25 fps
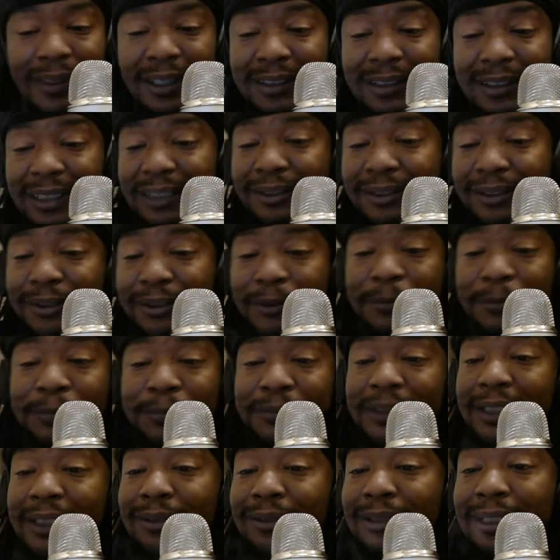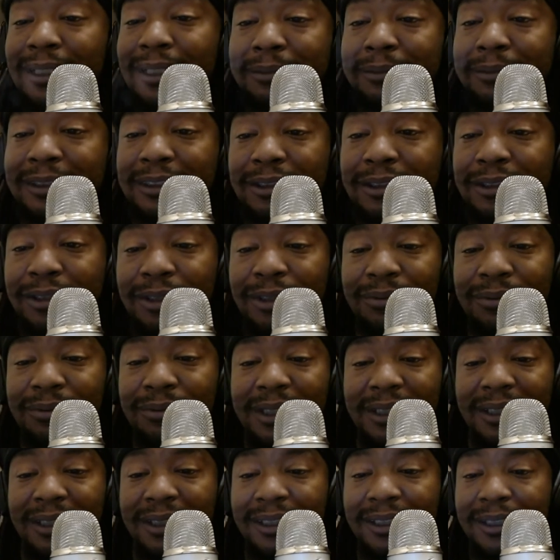And they do. I mean, it's
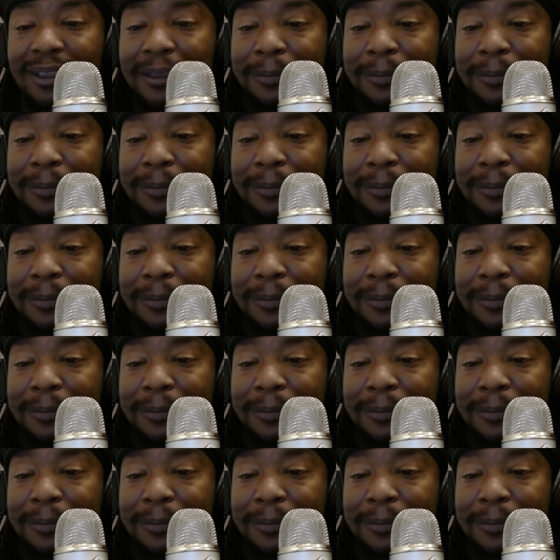already